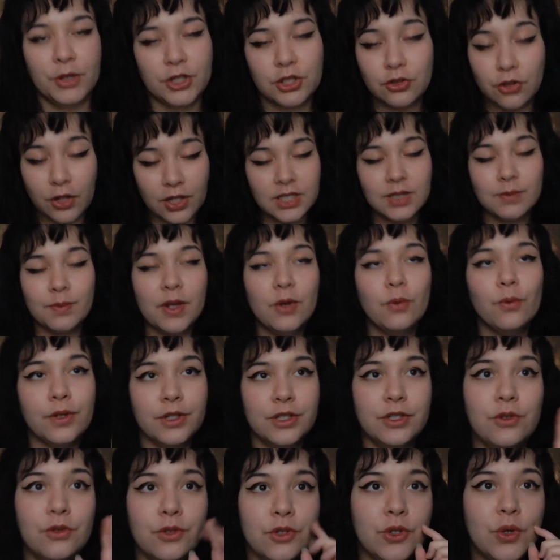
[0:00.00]
But trust me,
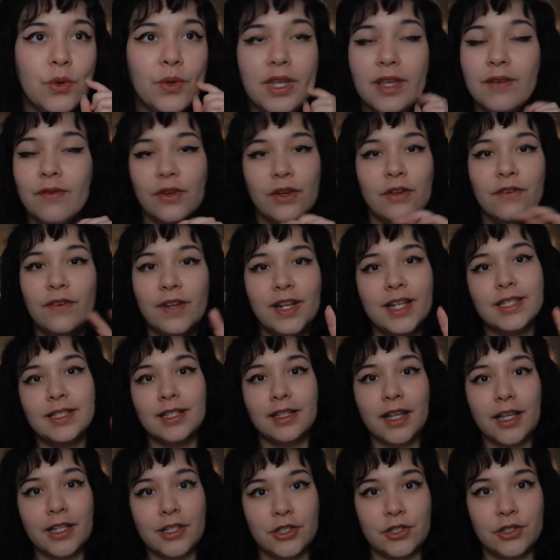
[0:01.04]
once you do, even if it is a
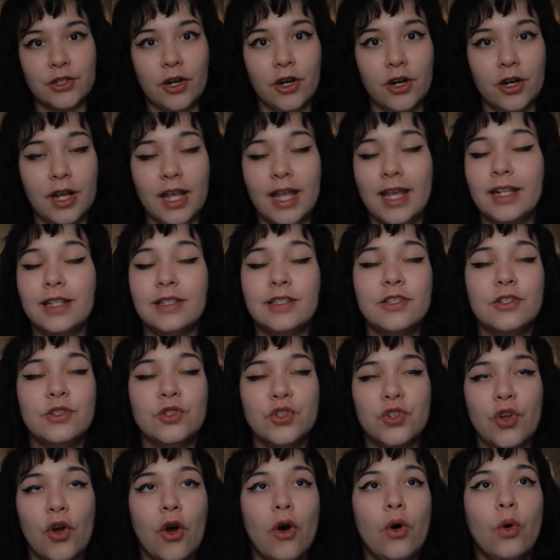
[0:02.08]
late start, it is
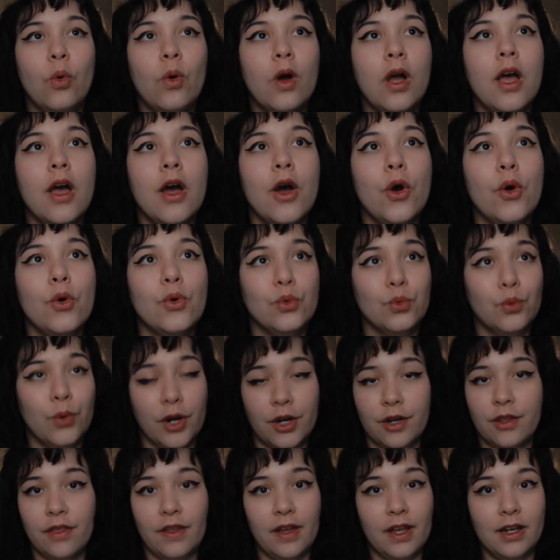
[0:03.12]
so
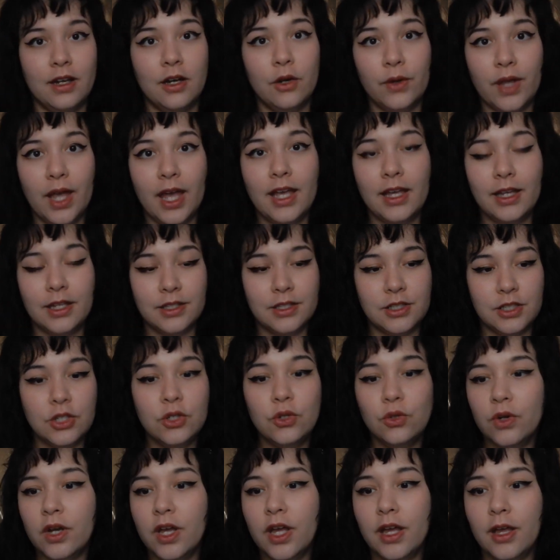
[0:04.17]
worth it, okay? Because
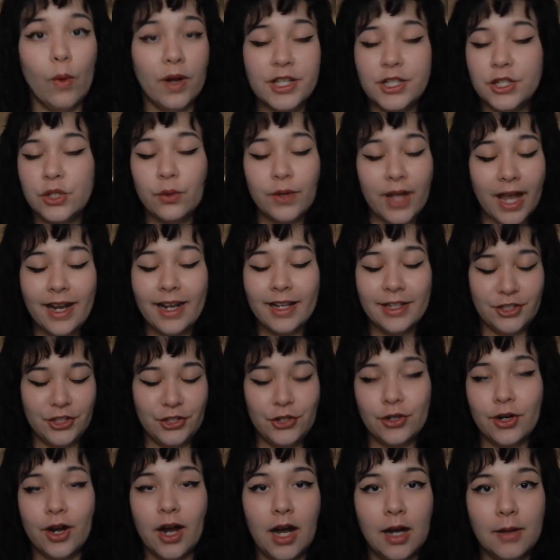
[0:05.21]
once you get into
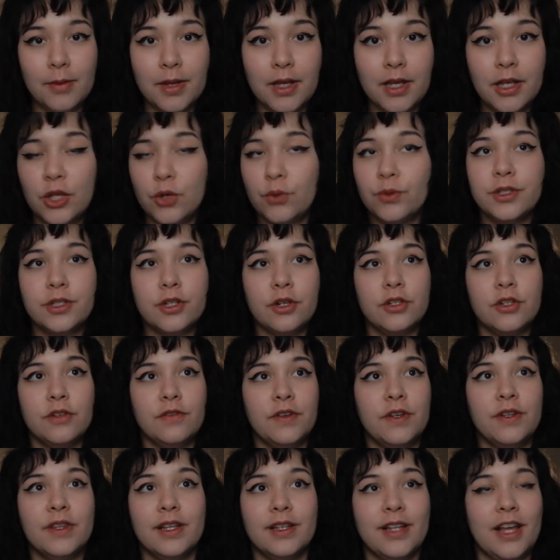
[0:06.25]
your hobby, you will start to
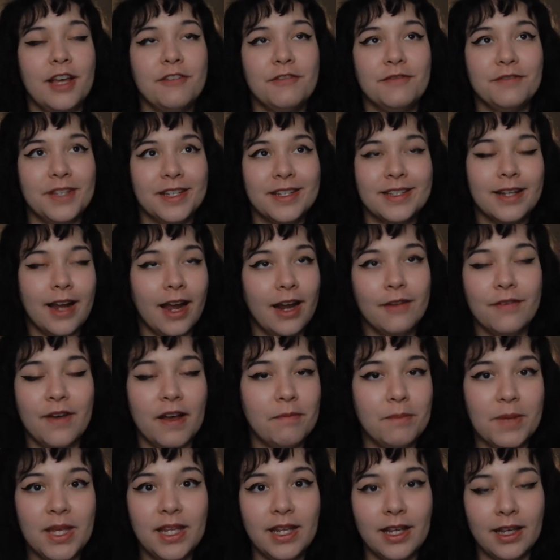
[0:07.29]
feel that life does kind of
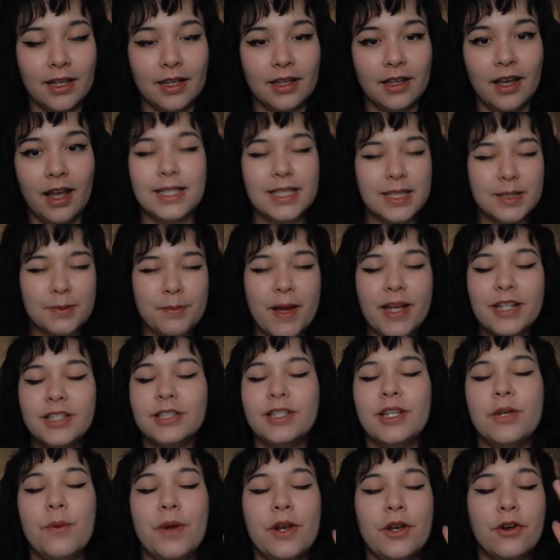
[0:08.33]
have meaning,
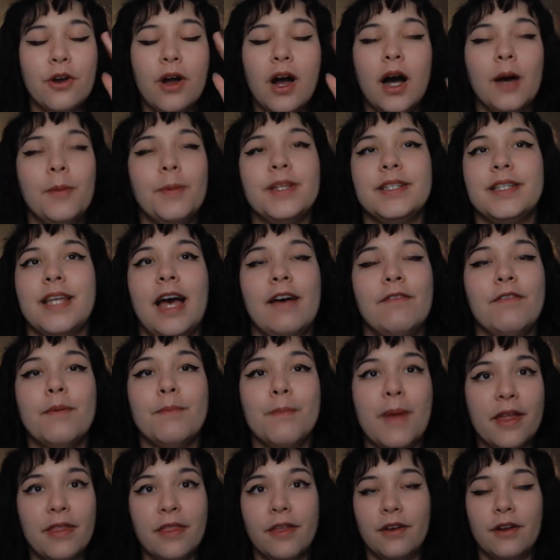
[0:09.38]
especially when your hobbies have a
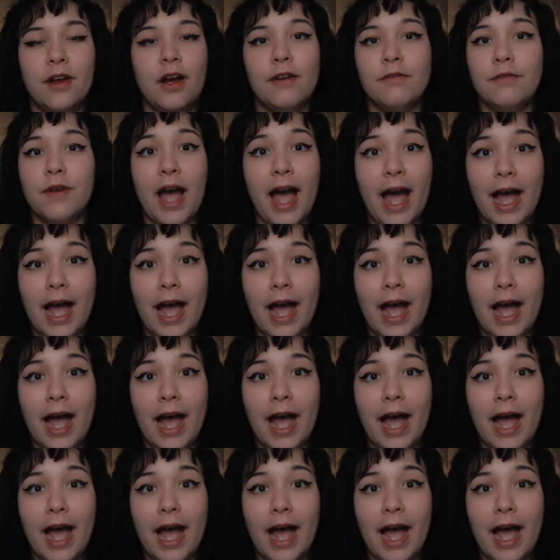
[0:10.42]
method of